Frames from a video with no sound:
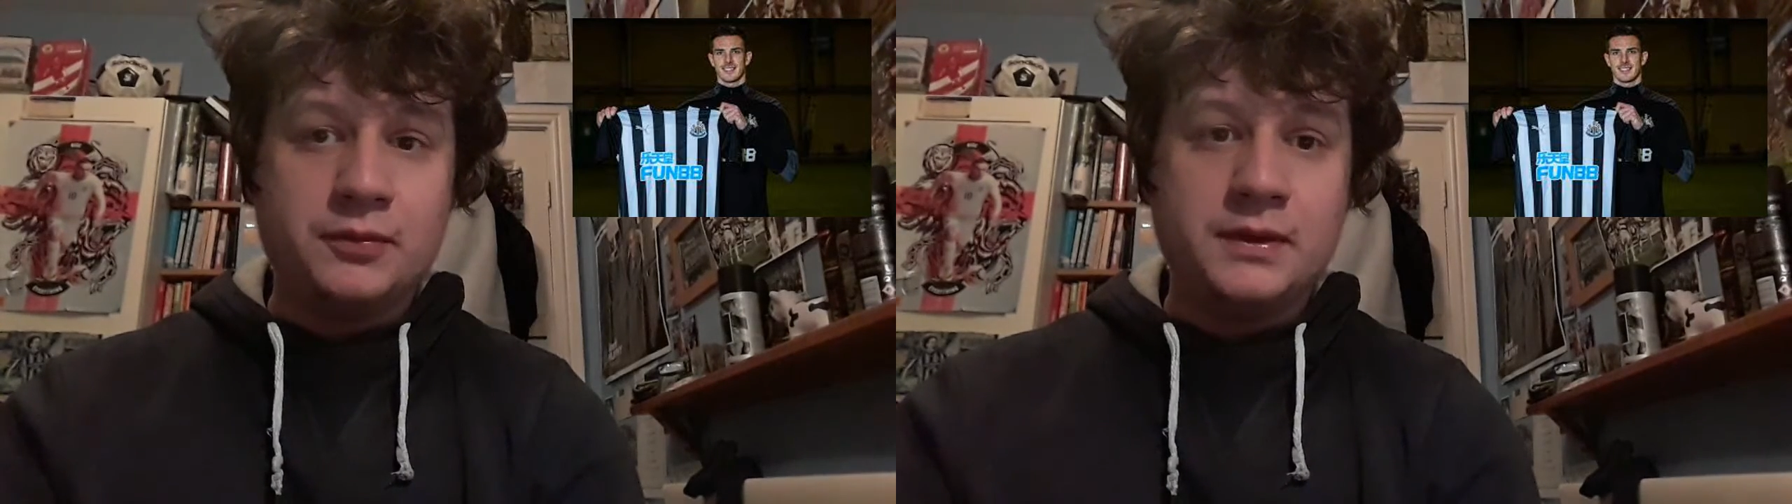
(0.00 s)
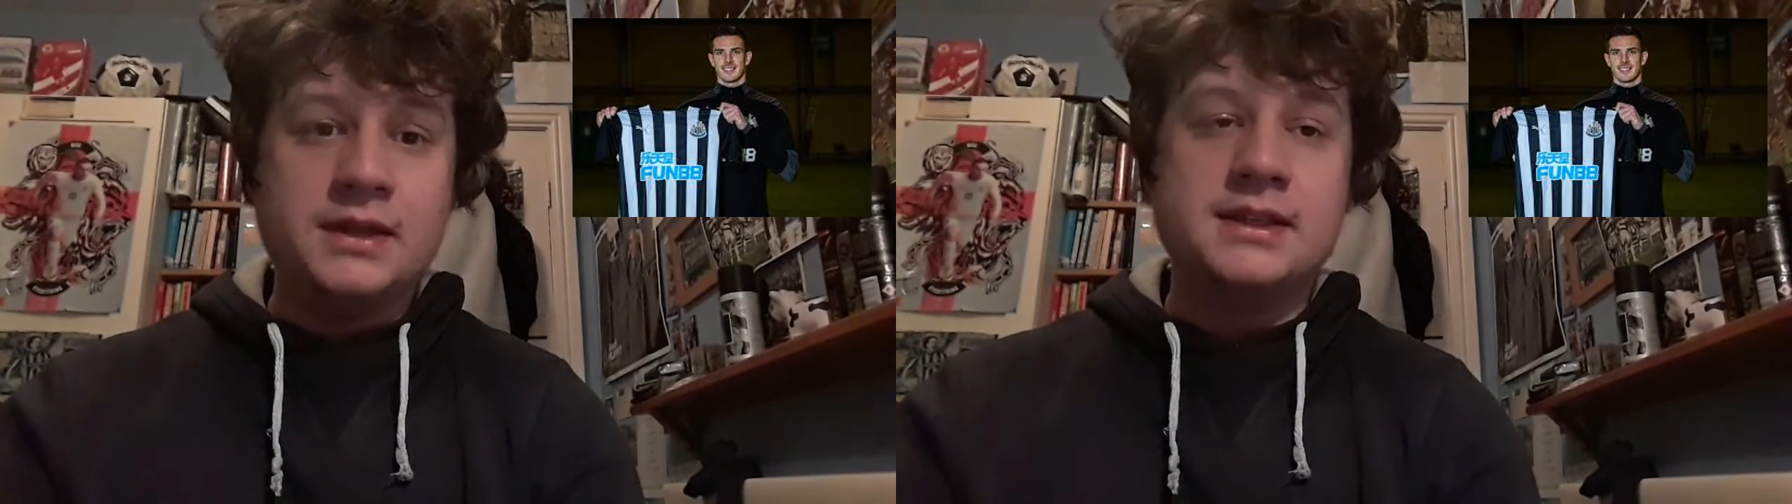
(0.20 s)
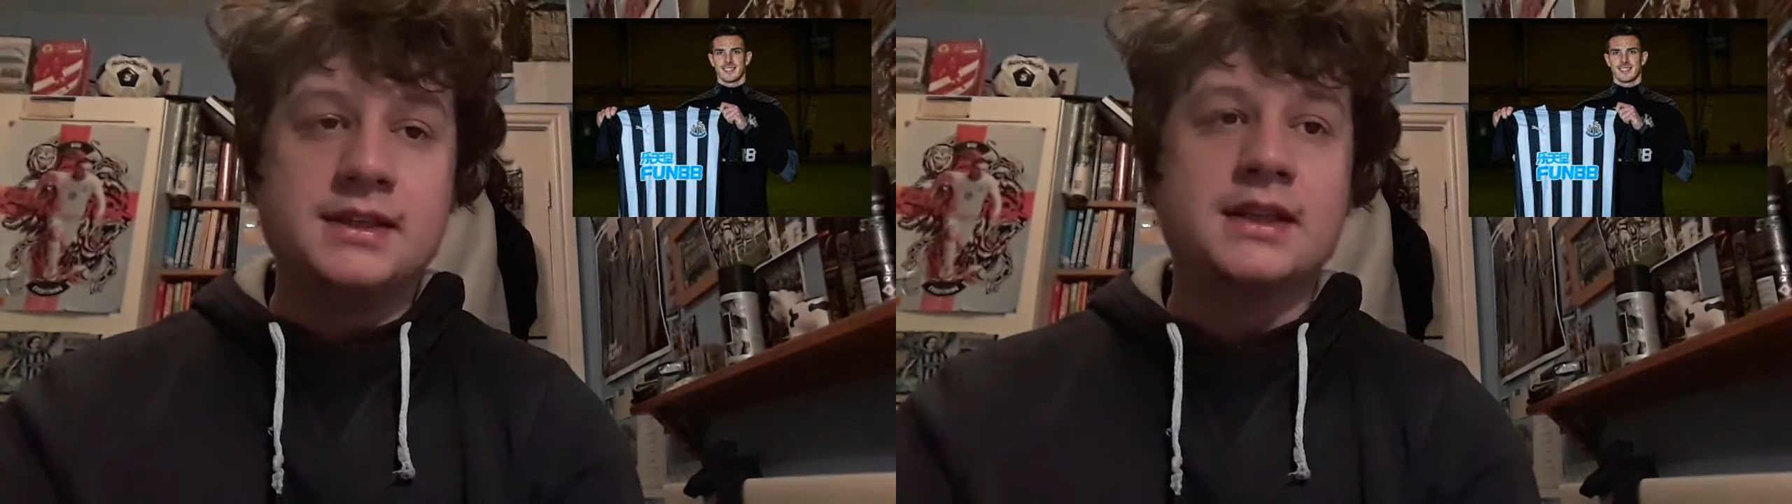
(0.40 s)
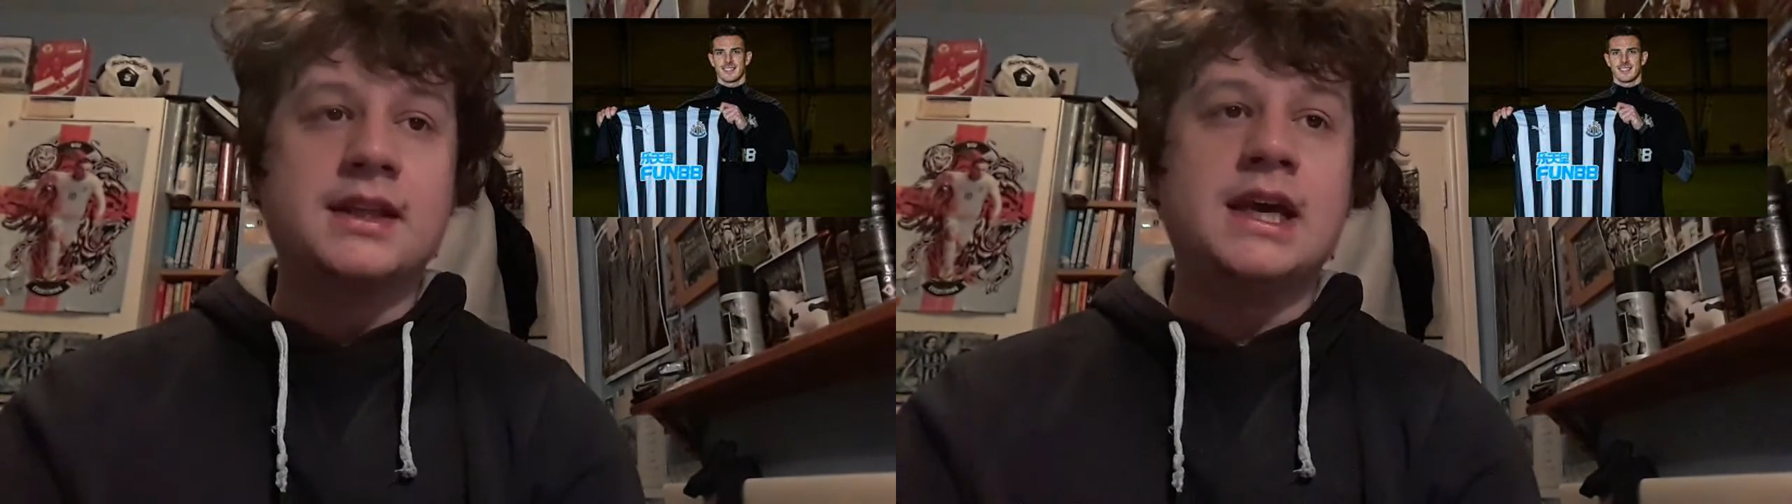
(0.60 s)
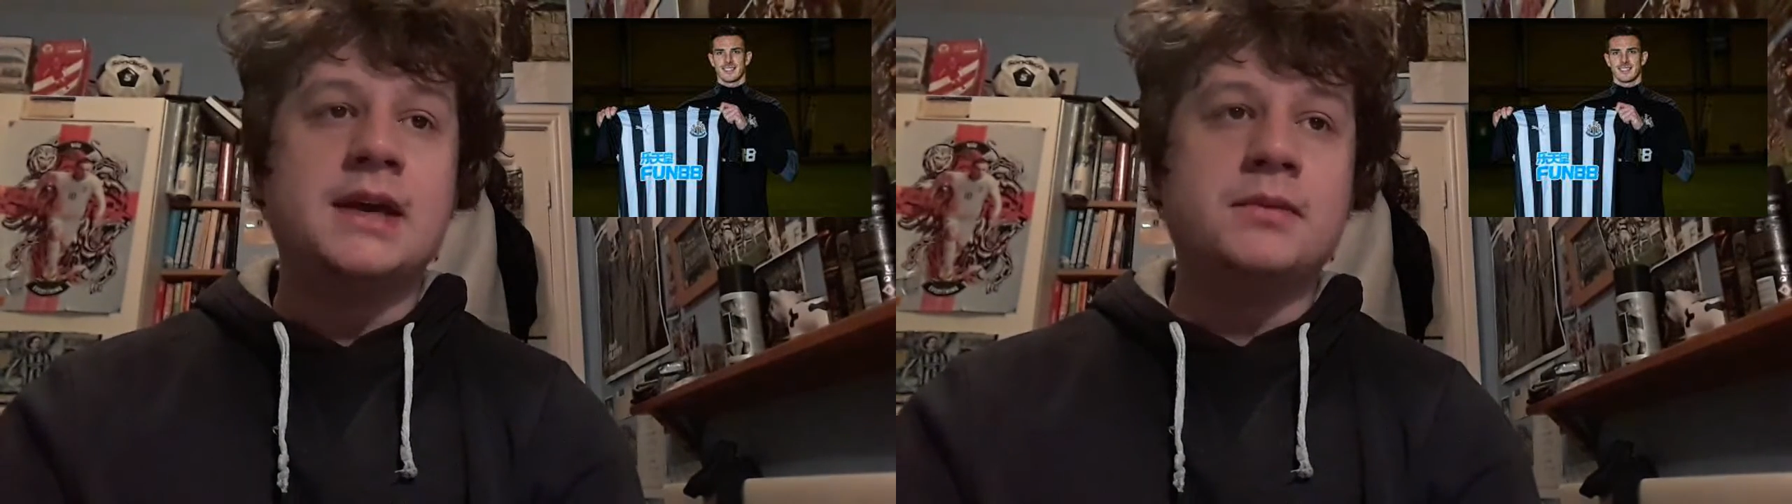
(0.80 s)
it's either
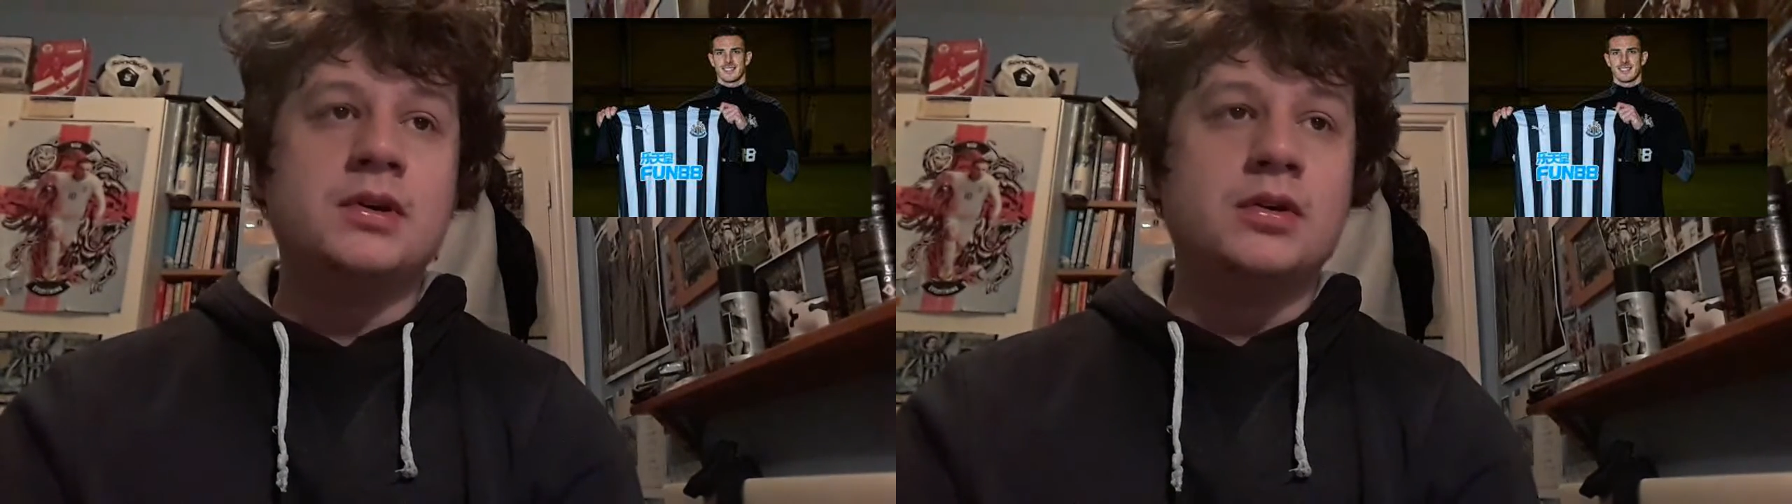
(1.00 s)
them